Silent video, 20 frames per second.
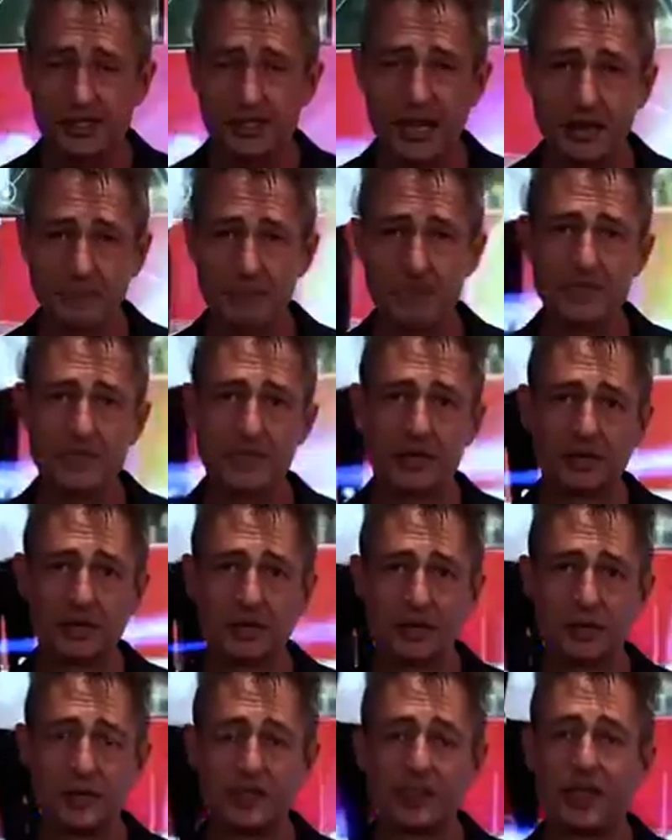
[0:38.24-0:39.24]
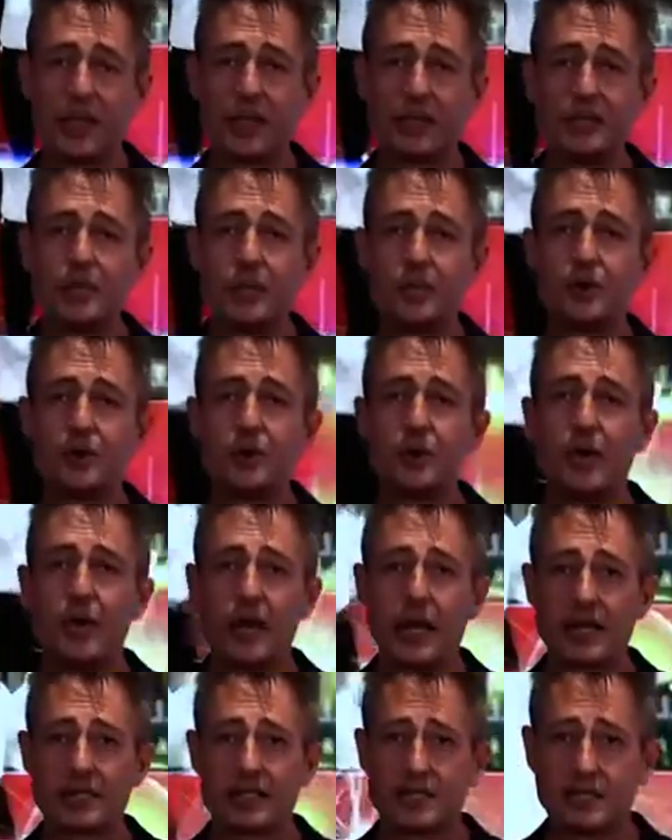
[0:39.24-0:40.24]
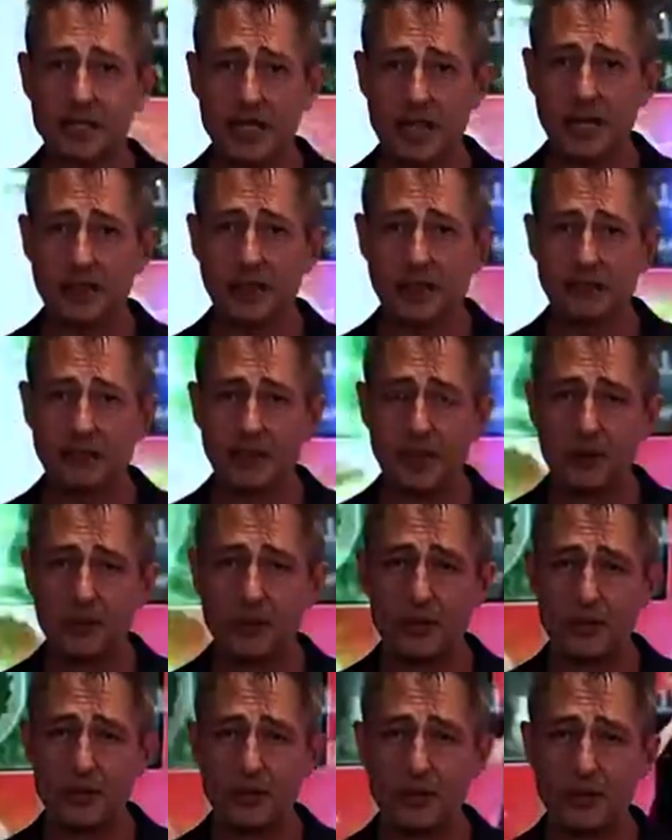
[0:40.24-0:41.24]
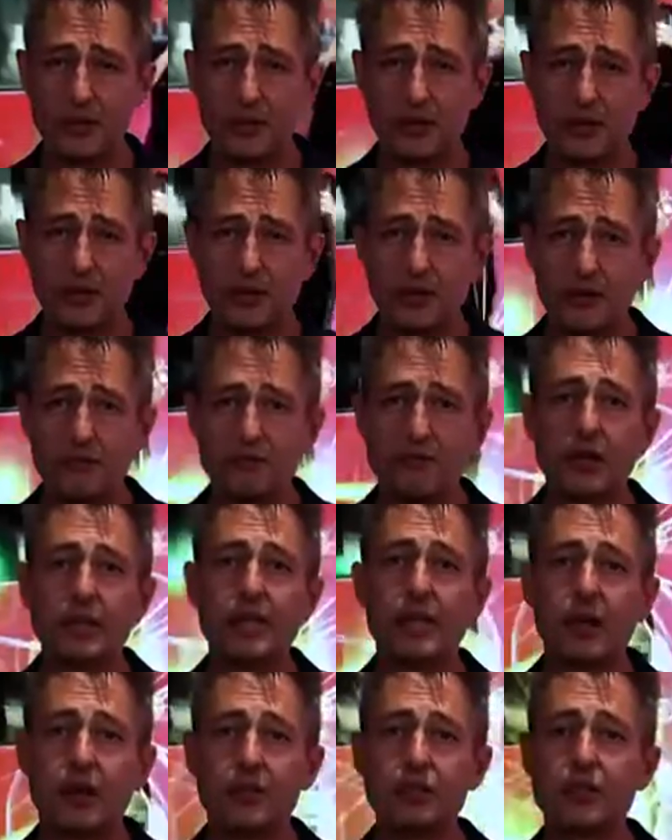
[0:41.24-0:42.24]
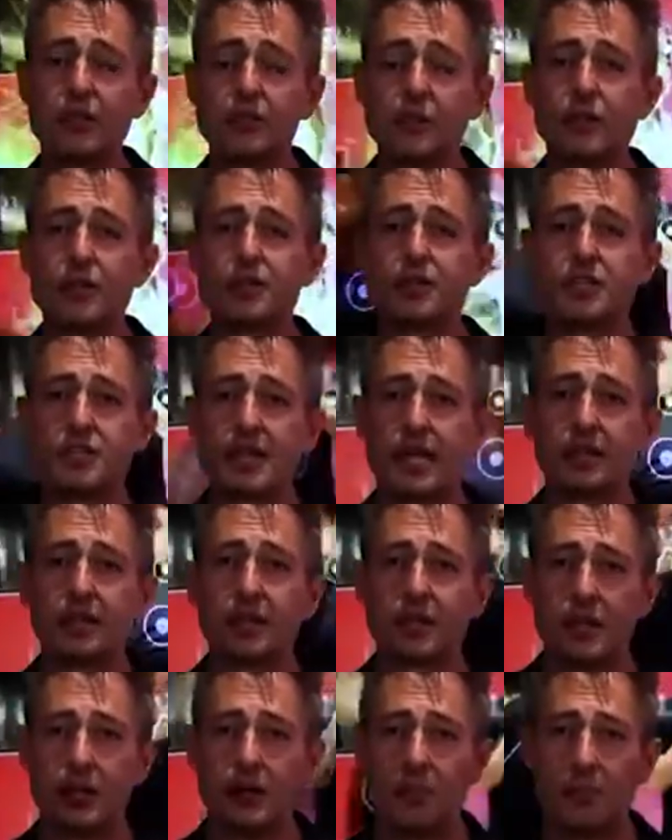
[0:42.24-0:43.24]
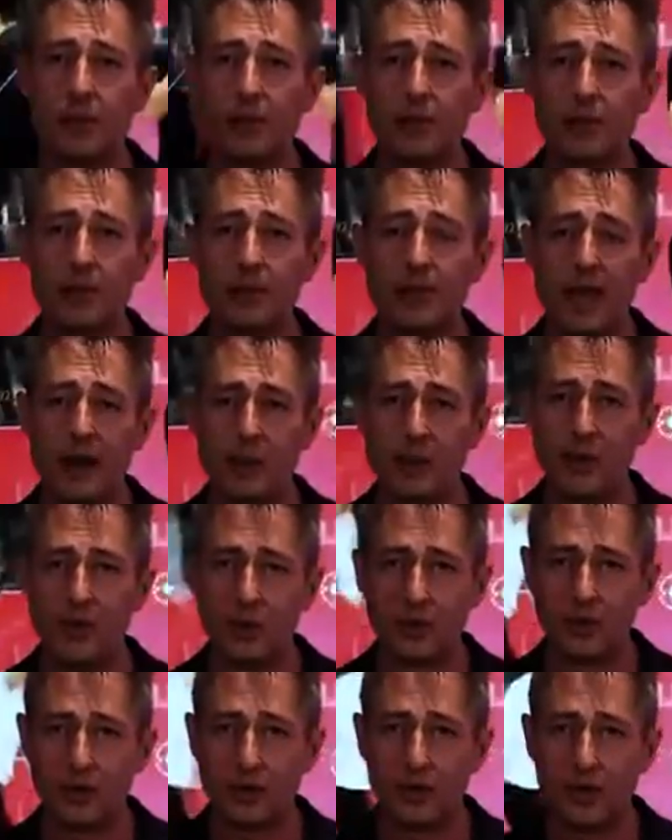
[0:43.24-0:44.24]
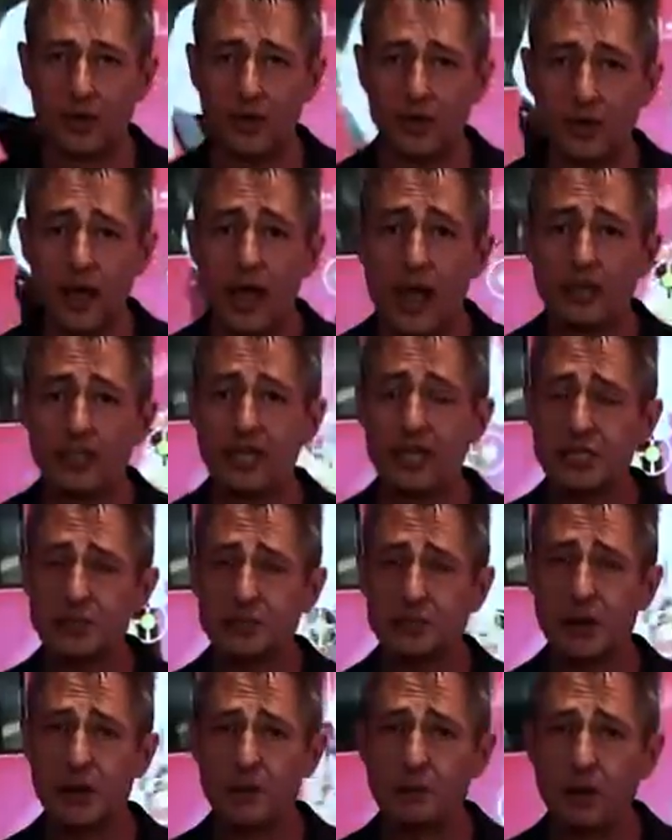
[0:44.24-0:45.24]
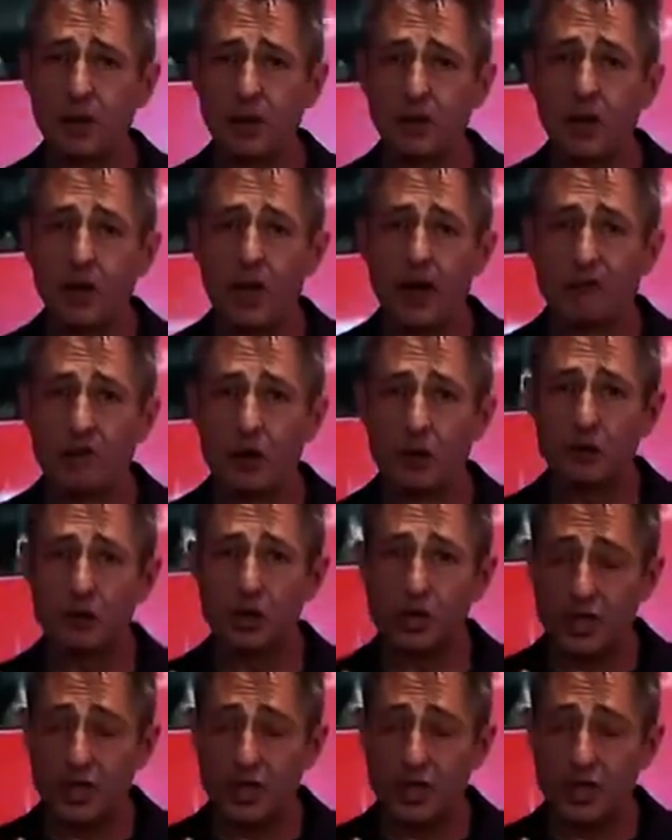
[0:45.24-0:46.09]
Samsung, with their new S10 phone running on the Deutsche Telekom network. And these people are all